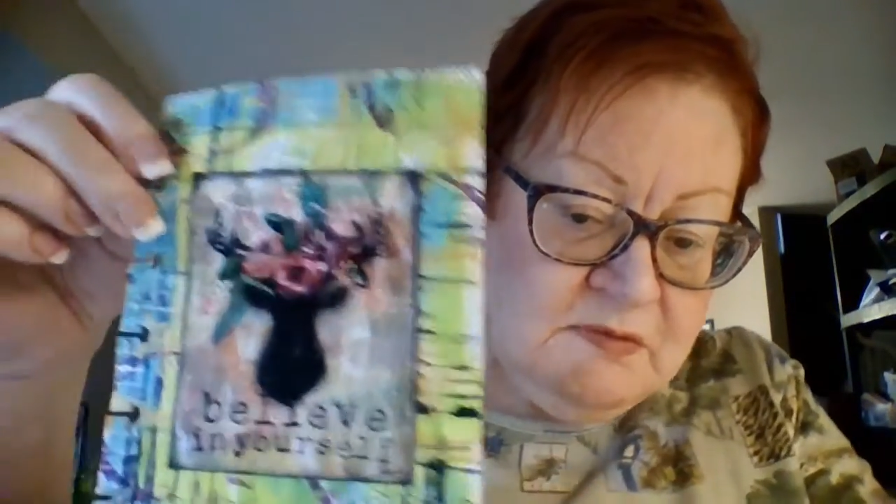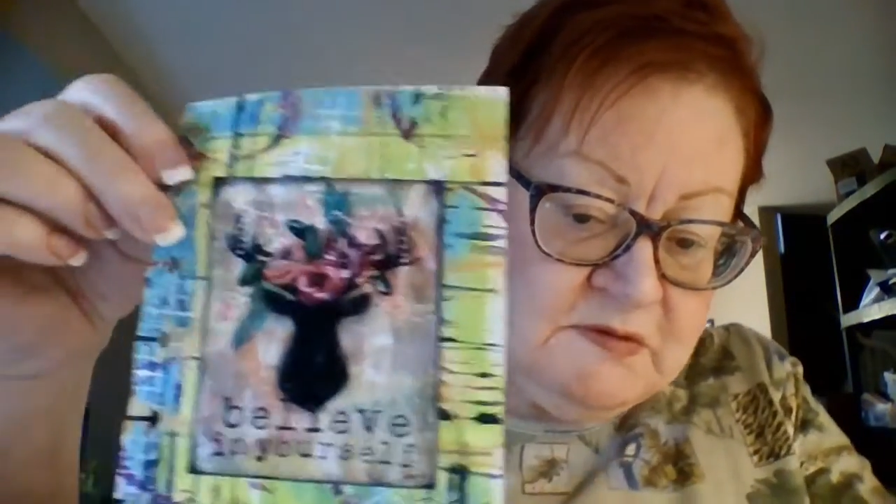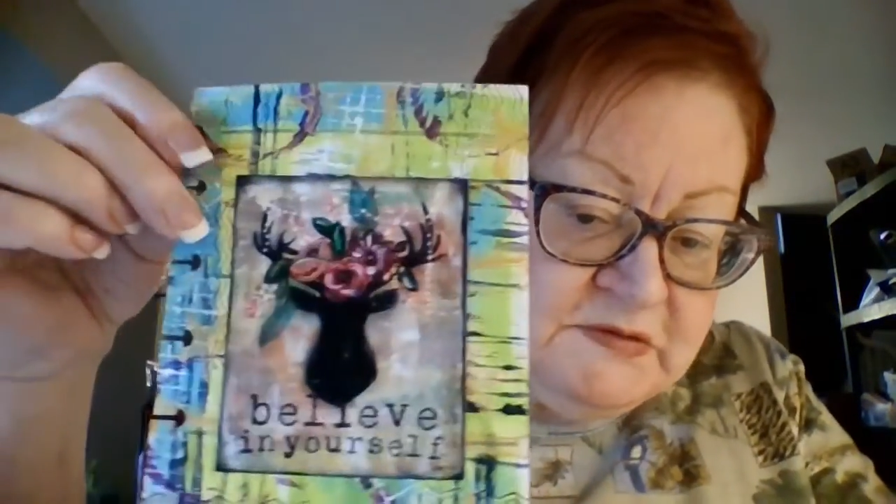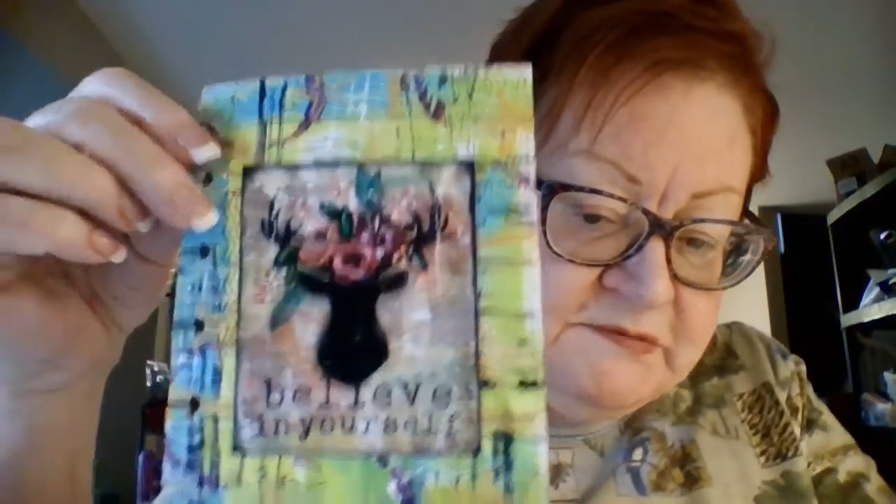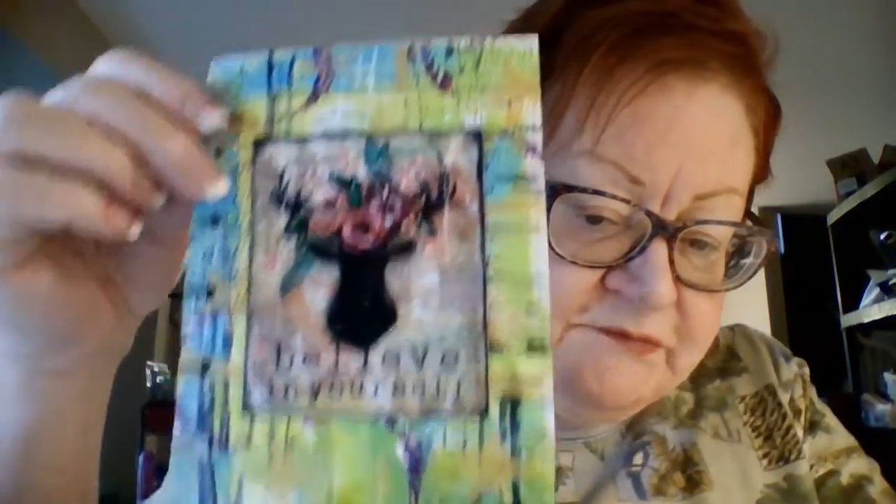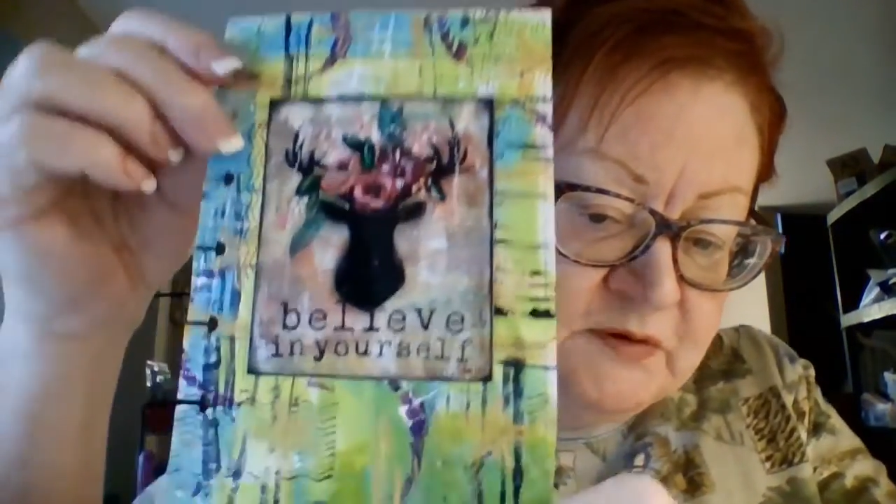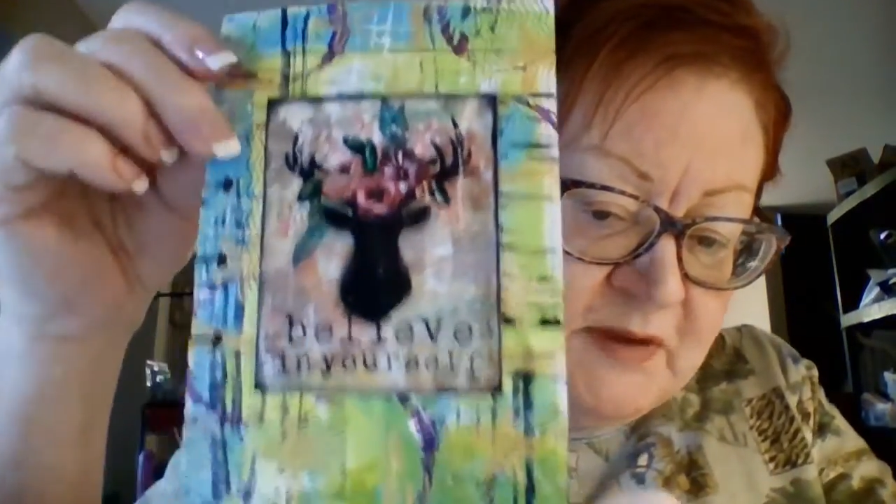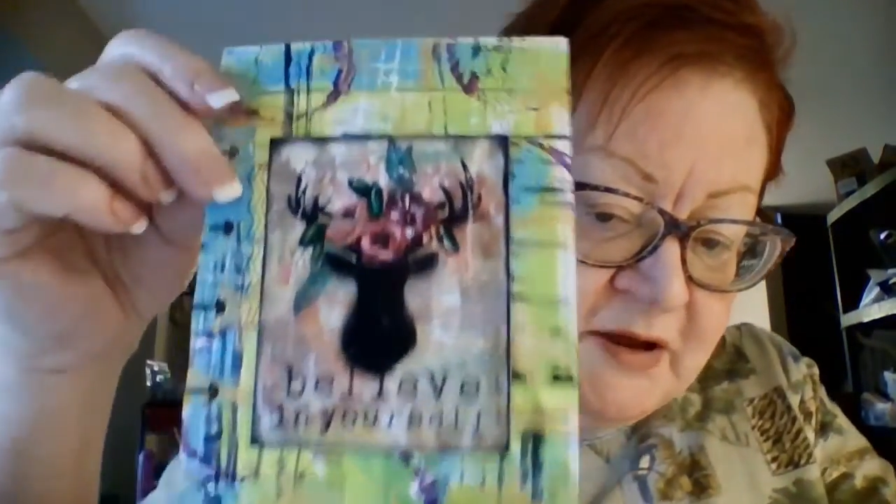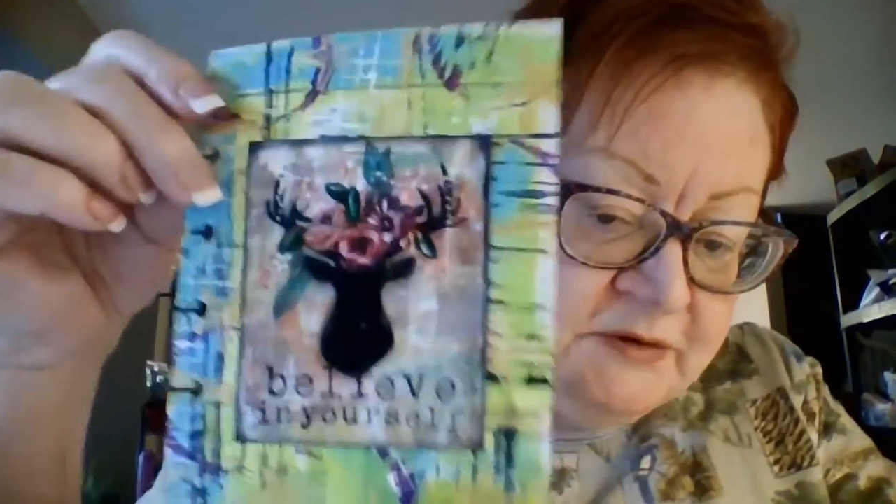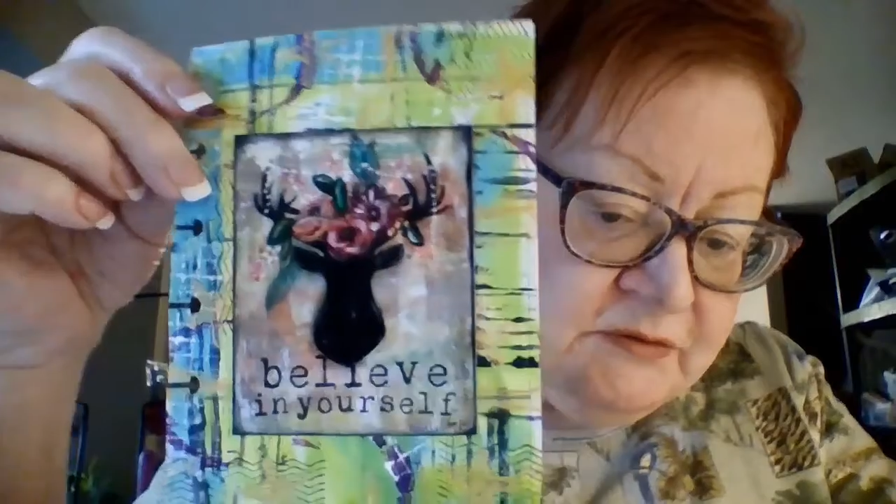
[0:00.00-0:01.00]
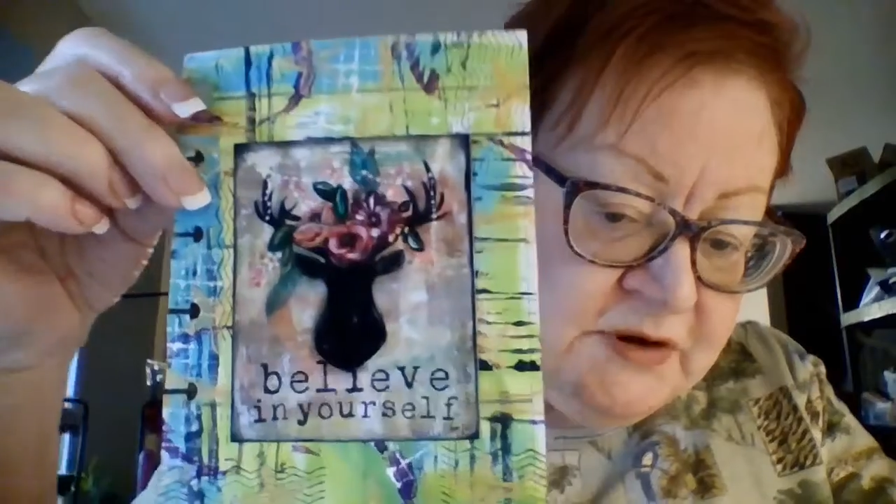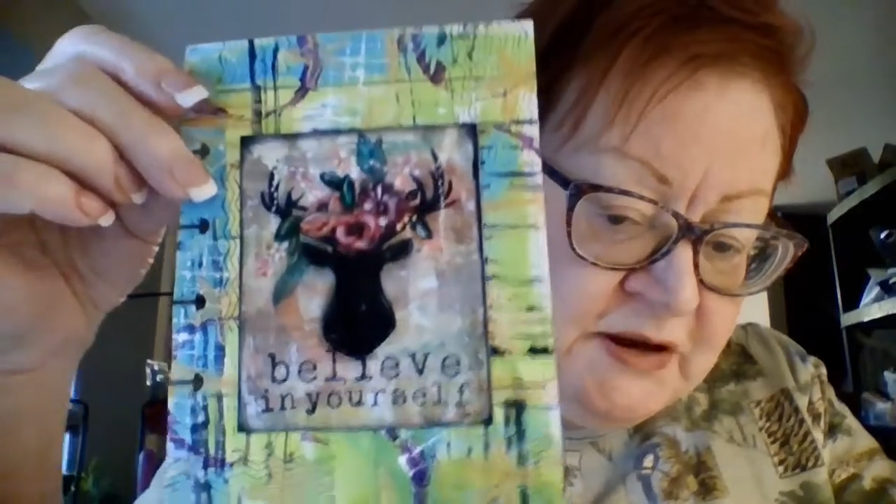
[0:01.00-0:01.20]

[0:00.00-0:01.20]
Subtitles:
This is for my 100